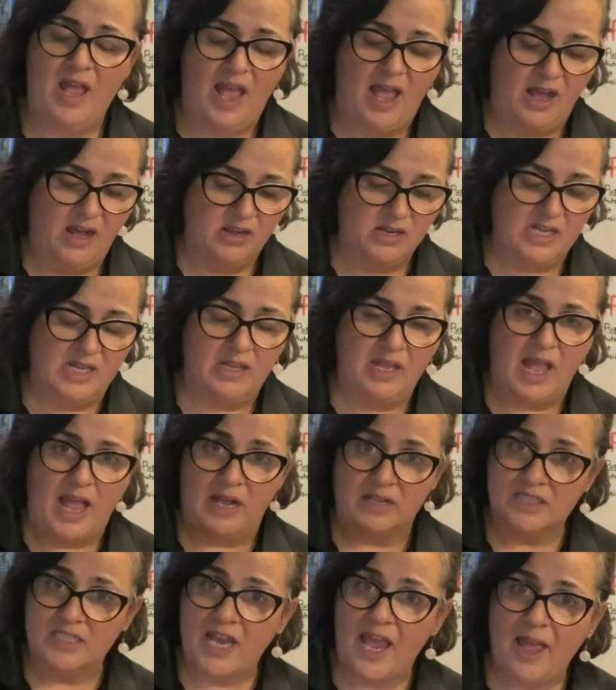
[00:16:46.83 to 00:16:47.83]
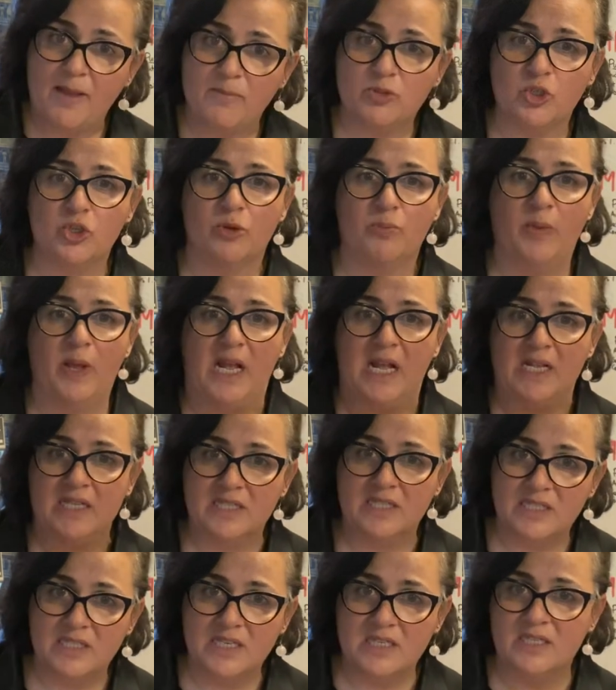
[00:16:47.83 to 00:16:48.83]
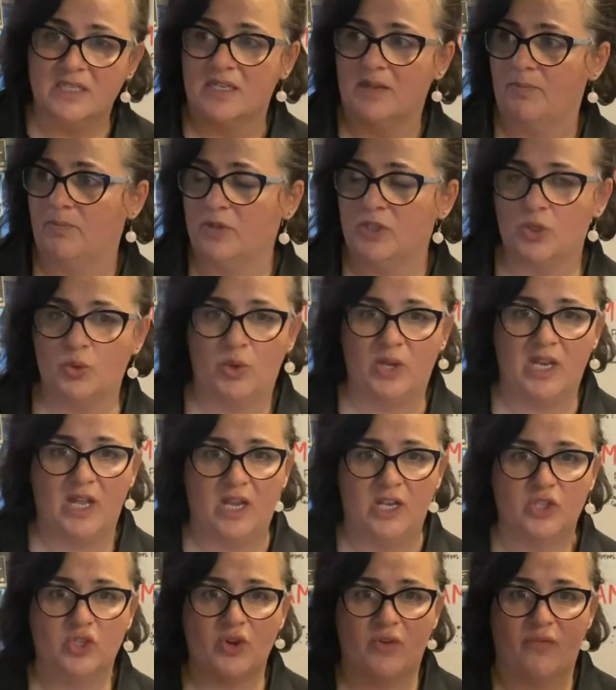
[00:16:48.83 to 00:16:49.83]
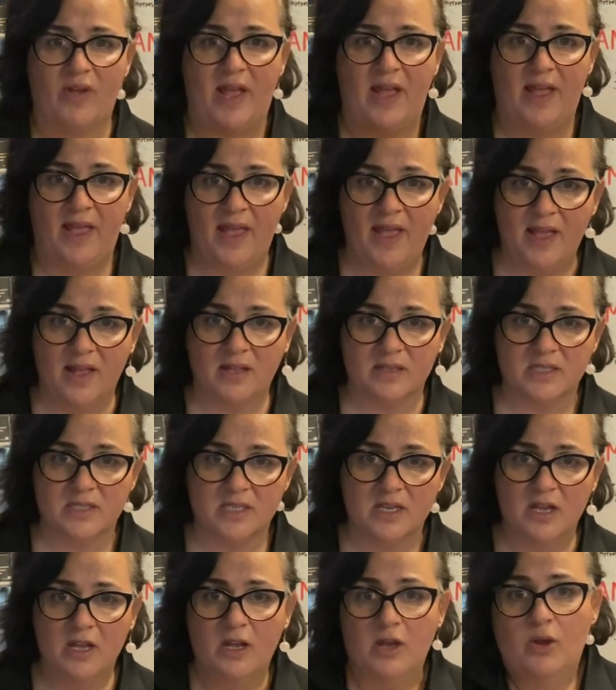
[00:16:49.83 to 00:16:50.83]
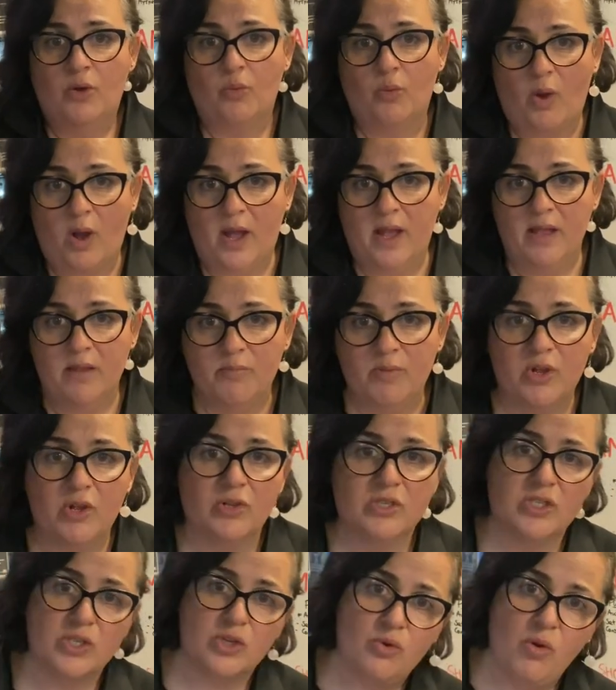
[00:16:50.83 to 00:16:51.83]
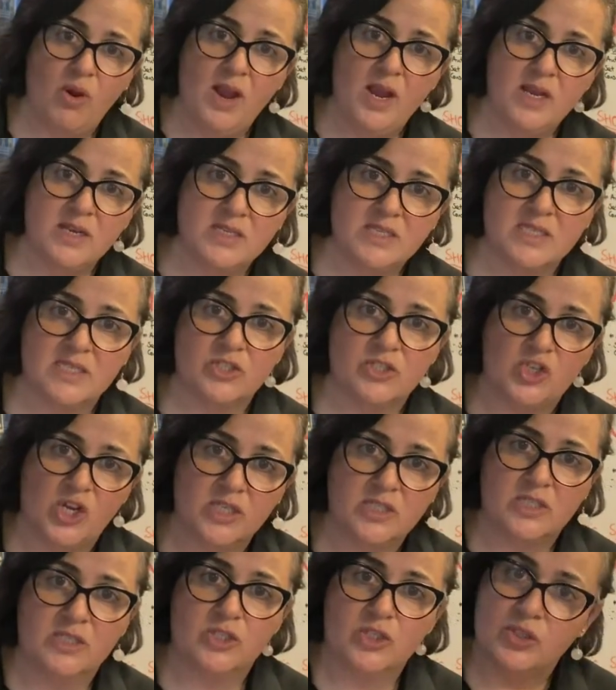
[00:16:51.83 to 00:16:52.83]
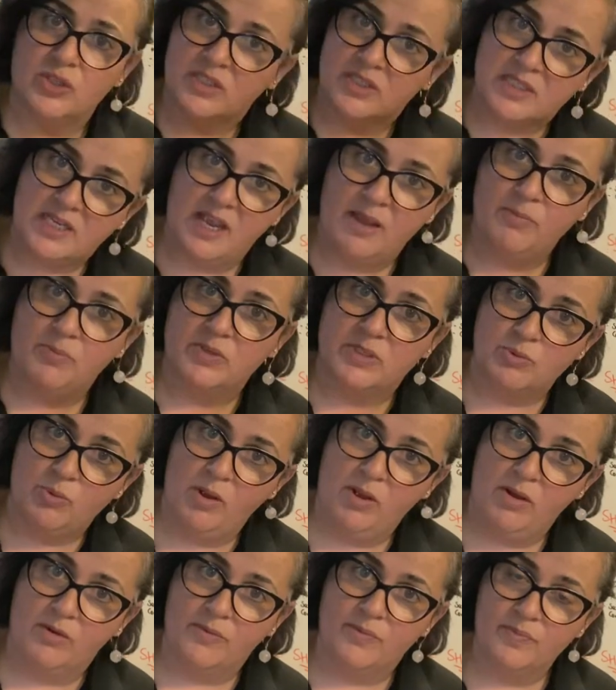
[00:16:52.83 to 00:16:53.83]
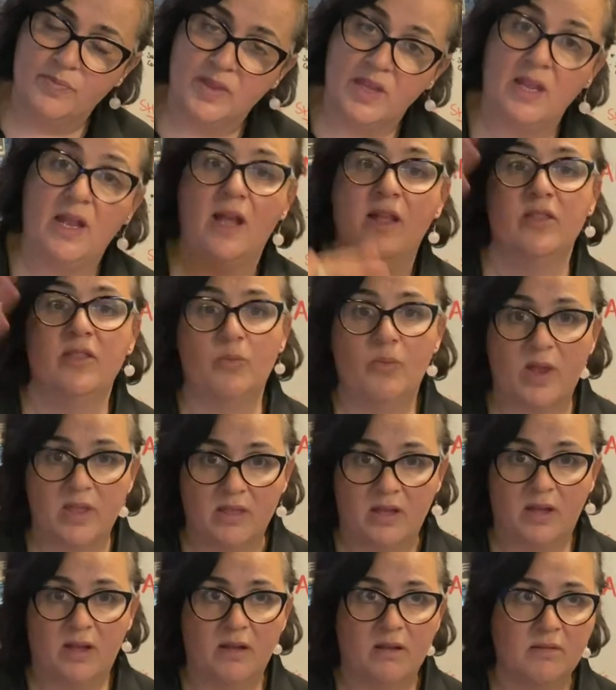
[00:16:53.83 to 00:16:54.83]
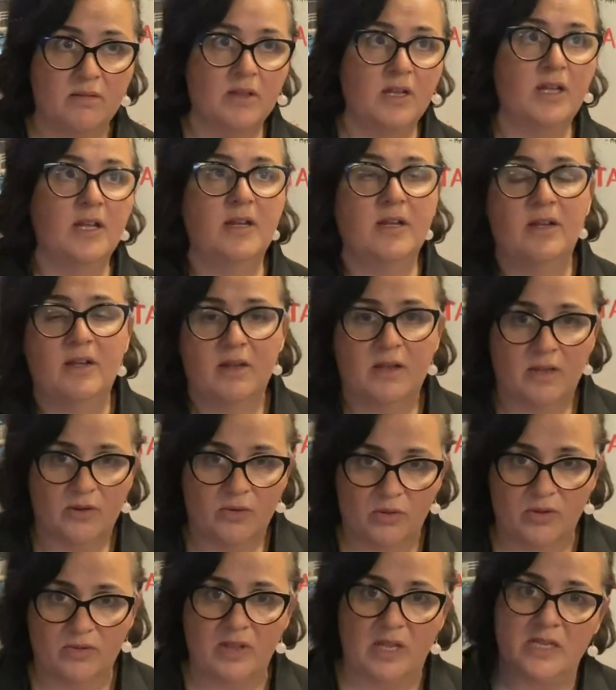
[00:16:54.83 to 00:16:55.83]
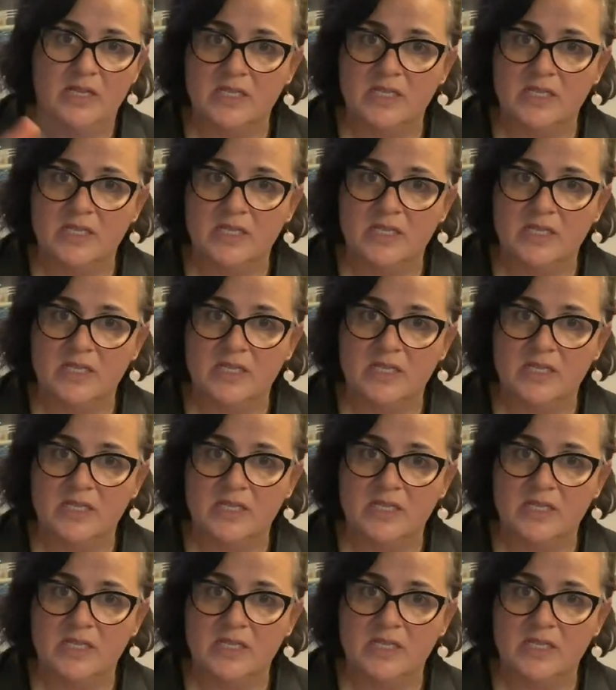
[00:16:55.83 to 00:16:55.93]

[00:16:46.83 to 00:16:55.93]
Our tamps should be consistent between each of our hands. Why? Because the grind is adjusted to the temp as well, and the weather and all of that.